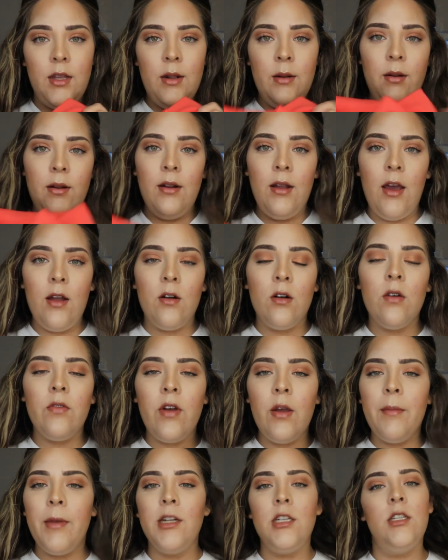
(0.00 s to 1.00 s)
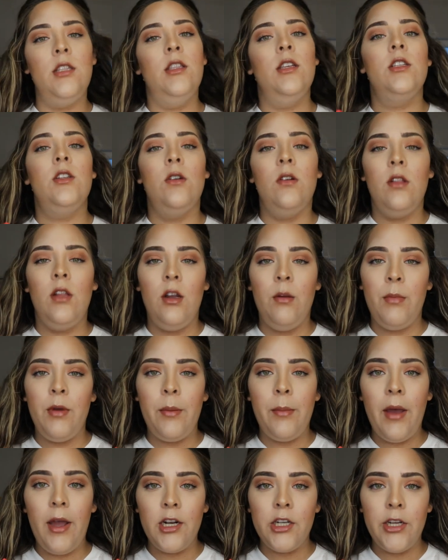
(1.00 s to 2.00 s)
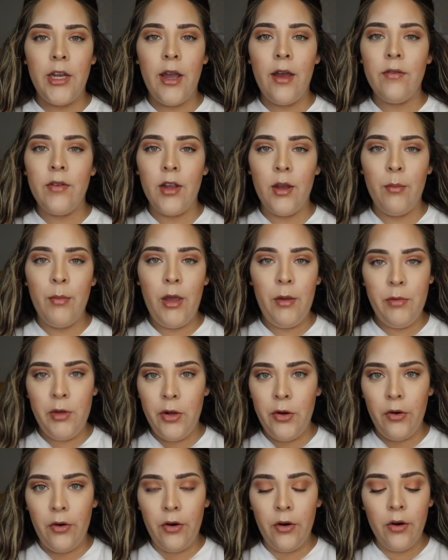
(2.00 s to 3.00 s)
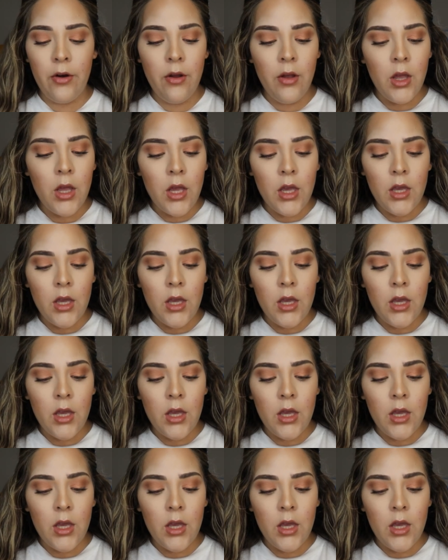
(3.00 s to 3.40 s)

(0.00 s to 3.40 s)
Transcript: And I don't know if I mentioned this earlier, but I'm actually having a baby girl.